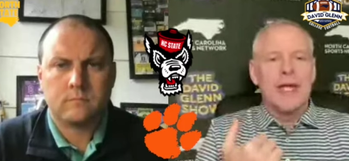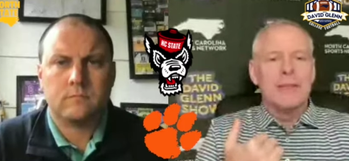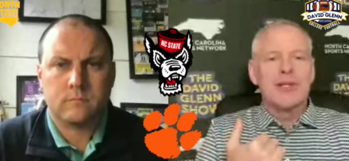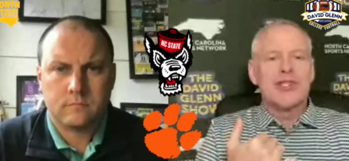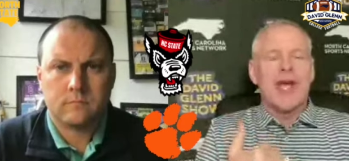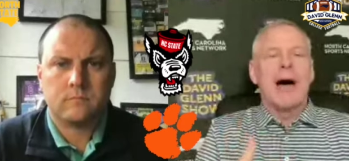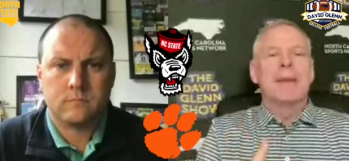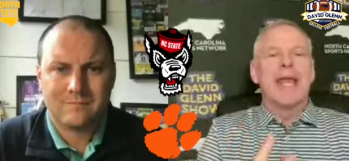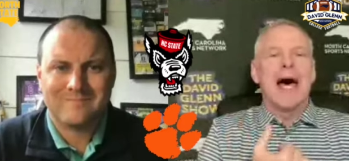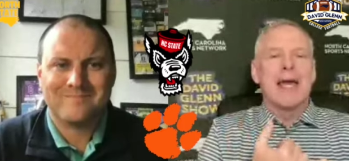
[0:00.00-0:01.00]
Speaker 1: named
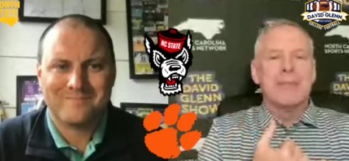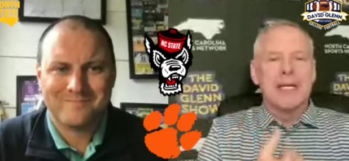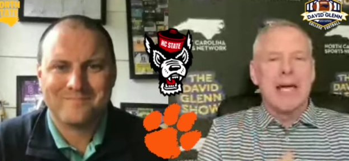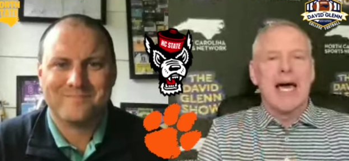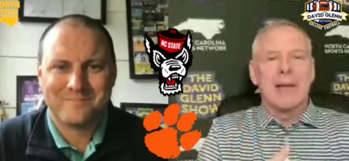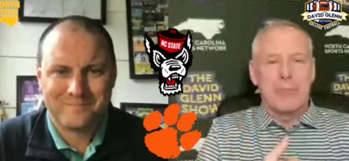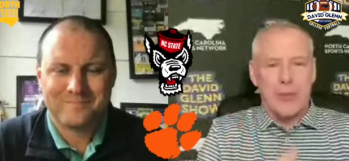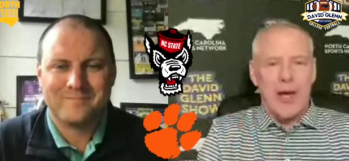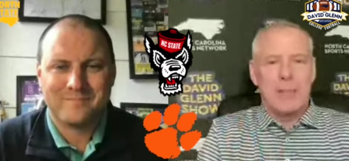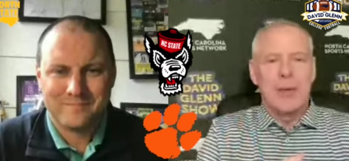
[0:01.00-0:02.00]
Chaminade-Madonna
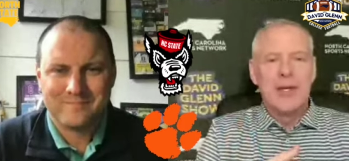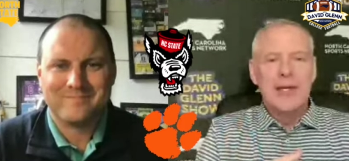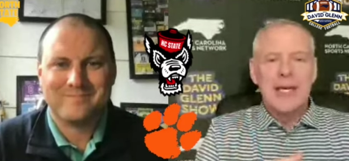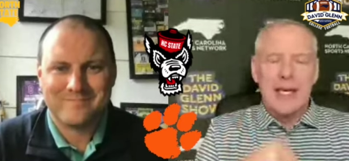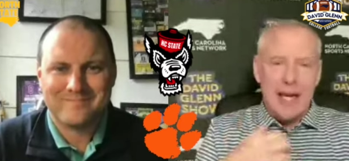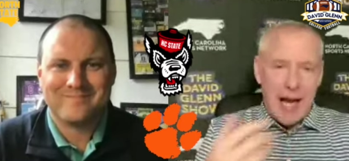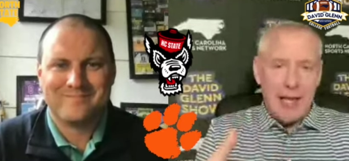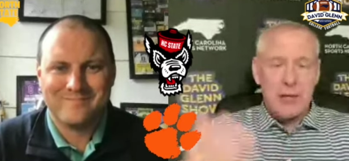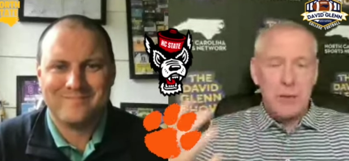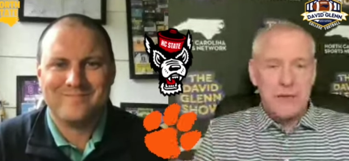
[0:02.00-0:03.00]
Prep in
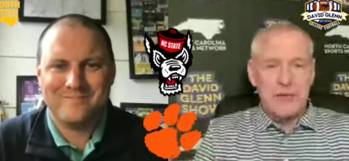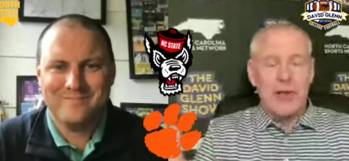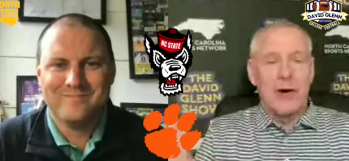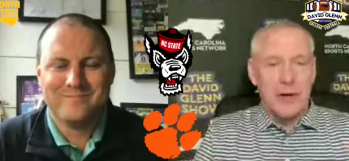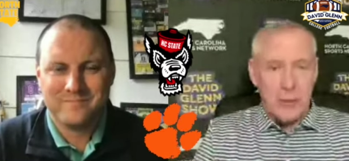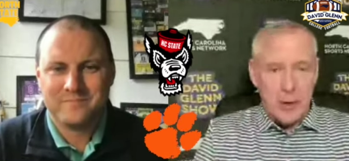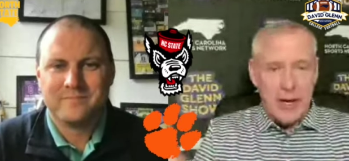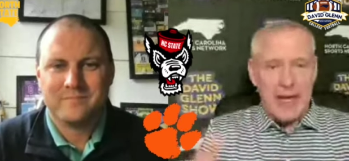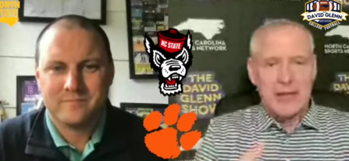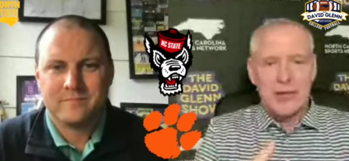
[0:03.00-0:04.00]
Hollywood, Florida, where
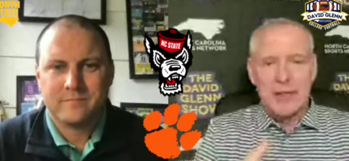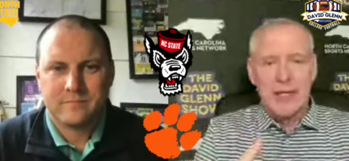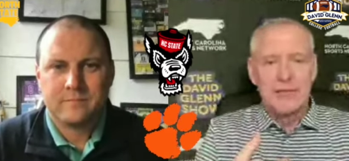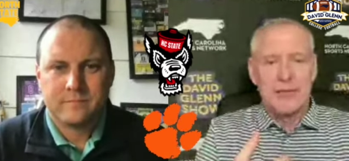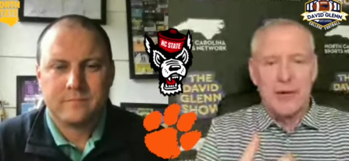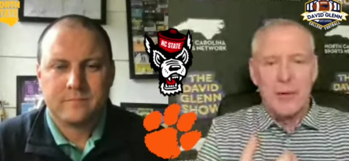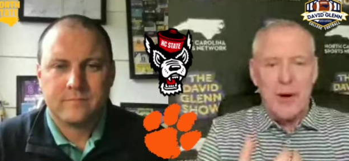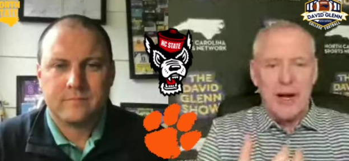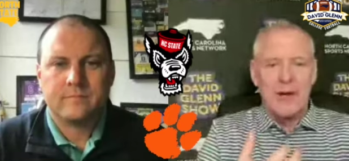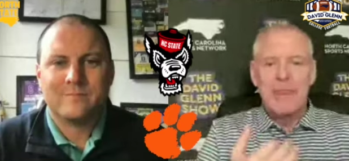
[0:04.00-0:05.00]
I actually lived for a
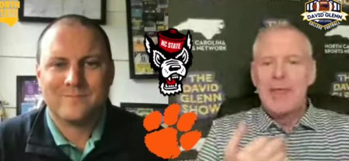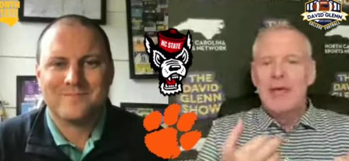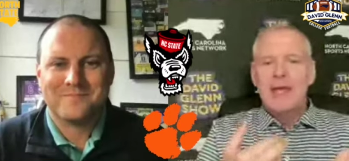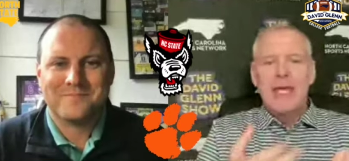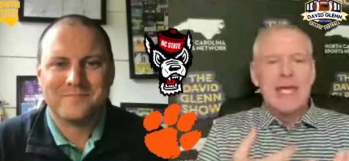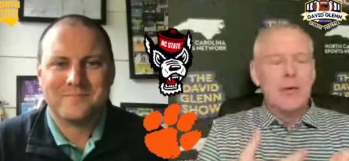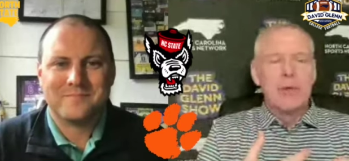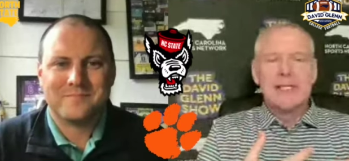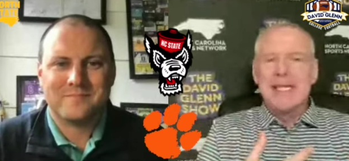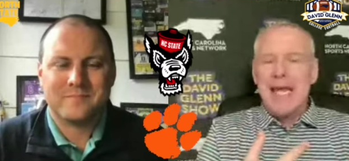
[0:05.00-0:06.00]
while. He
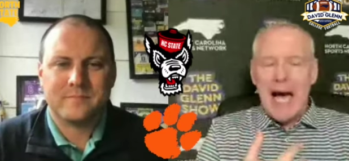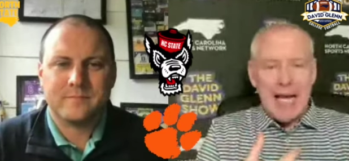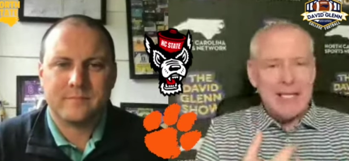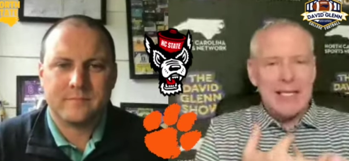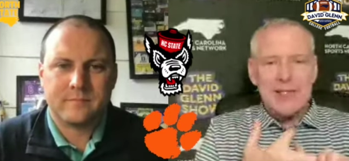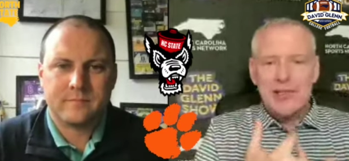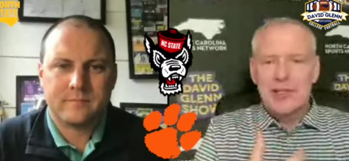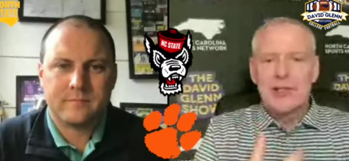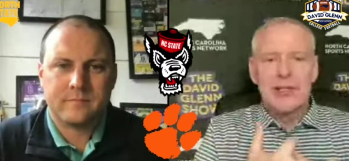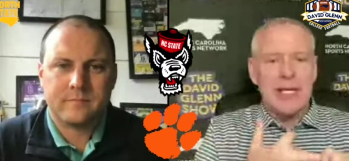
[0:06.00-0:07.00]
was not
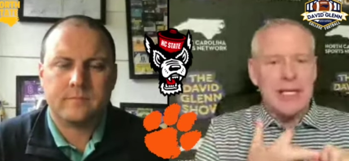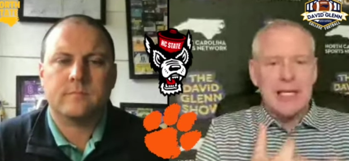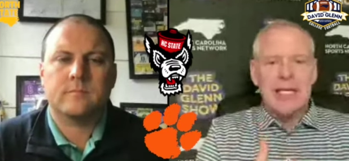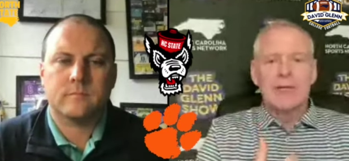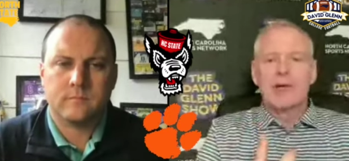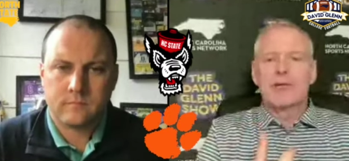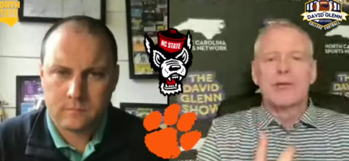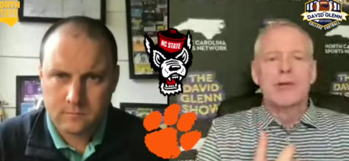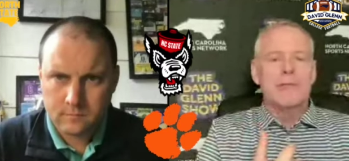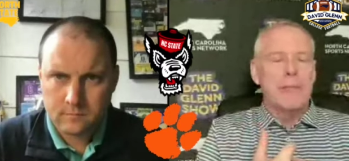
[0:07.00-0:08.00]
considered an elite
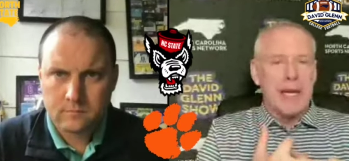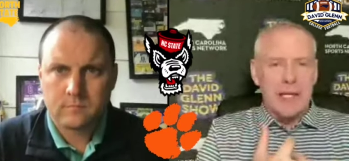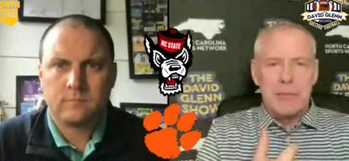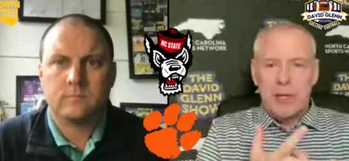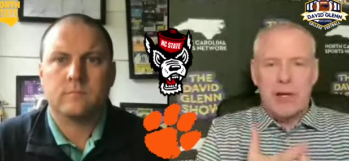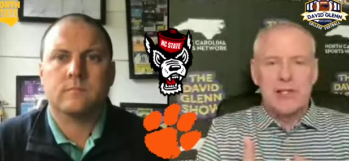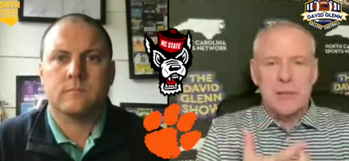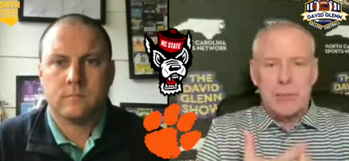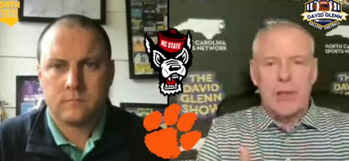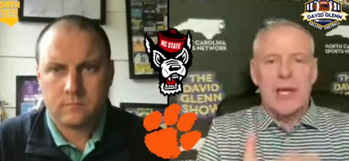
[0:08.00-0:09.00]
recruit, mainly because he
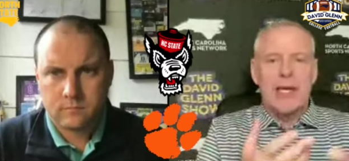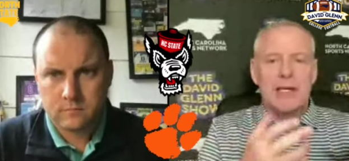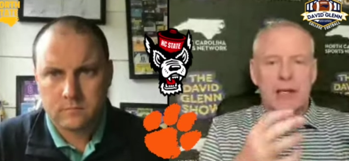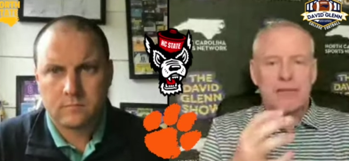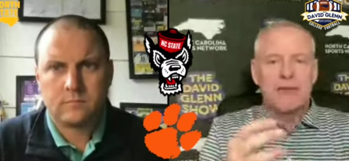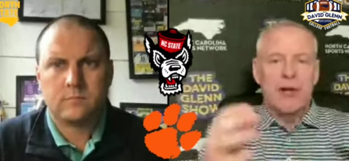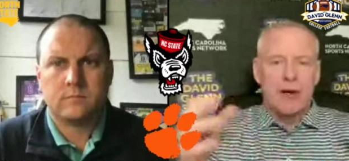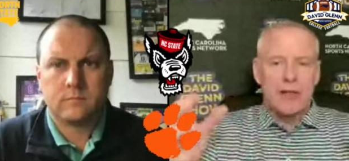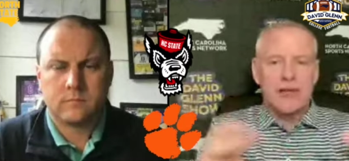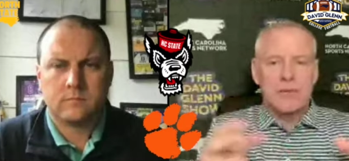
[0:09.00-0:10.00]
played in
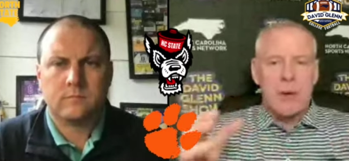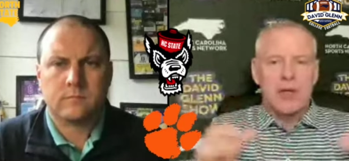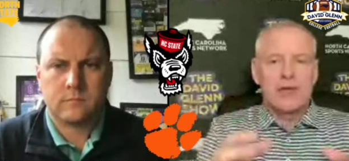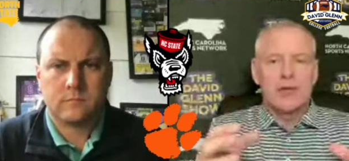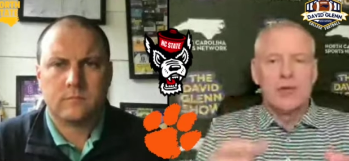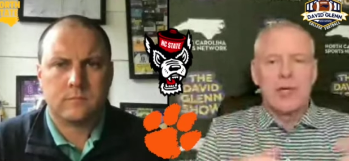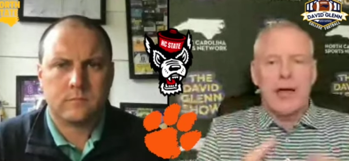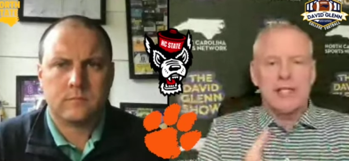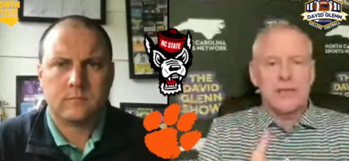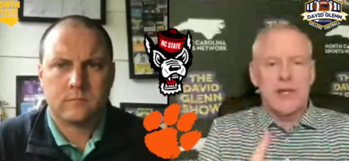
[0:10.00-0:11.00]
Florida's small school
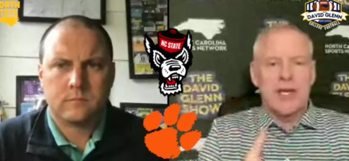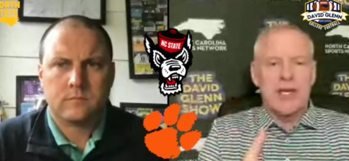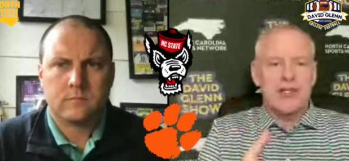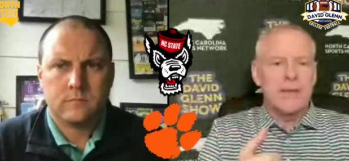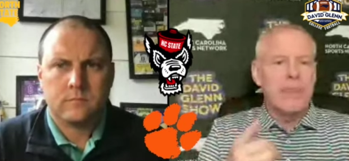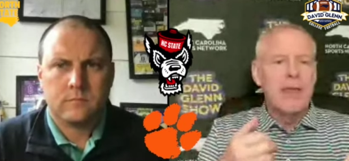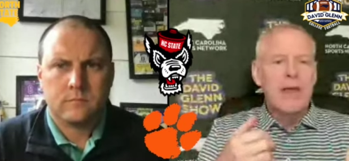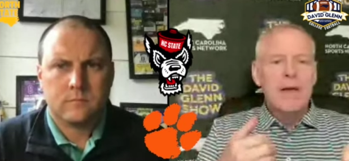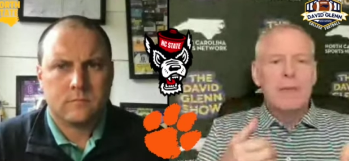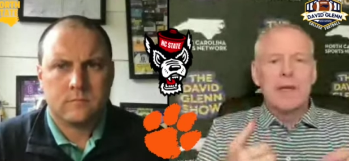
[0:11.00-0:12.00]
classification,
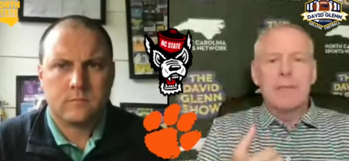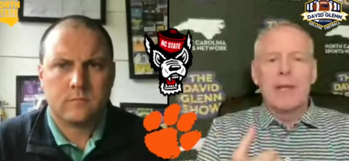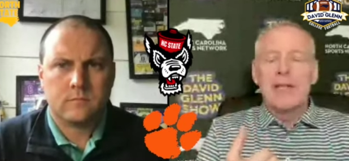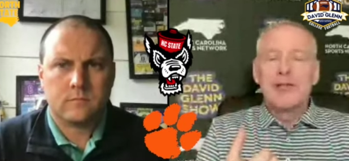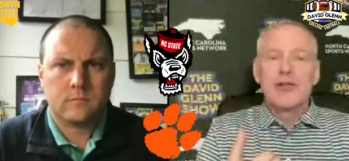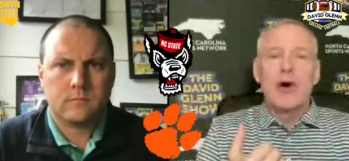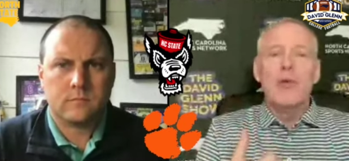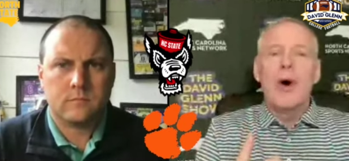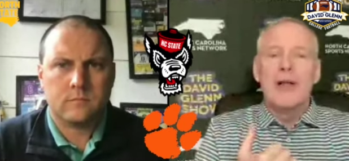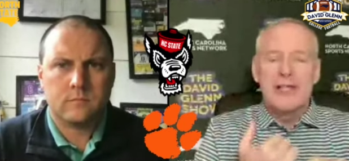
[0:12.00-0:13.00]
but he played so
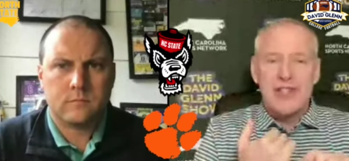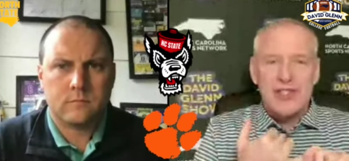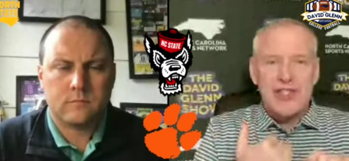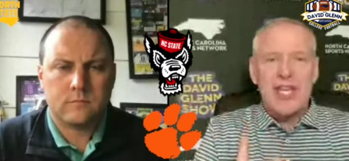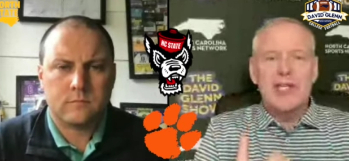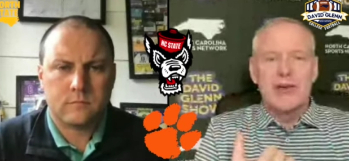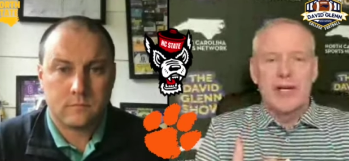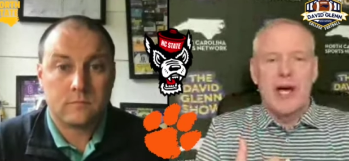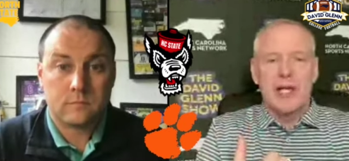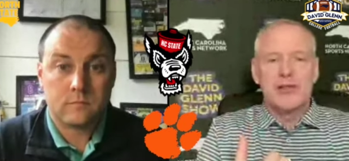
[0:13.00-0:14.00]
well as a senior
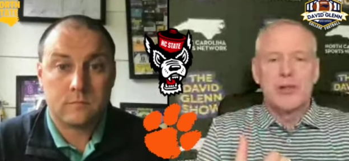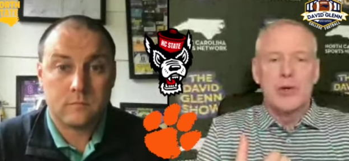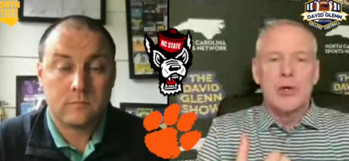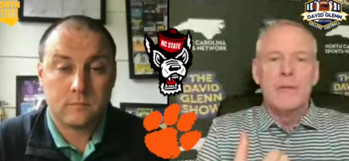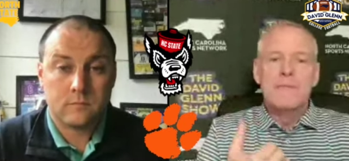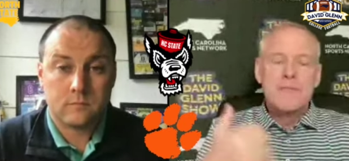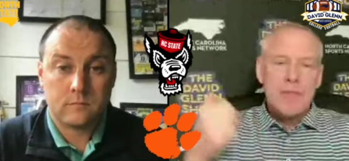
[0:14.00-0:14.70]
in high school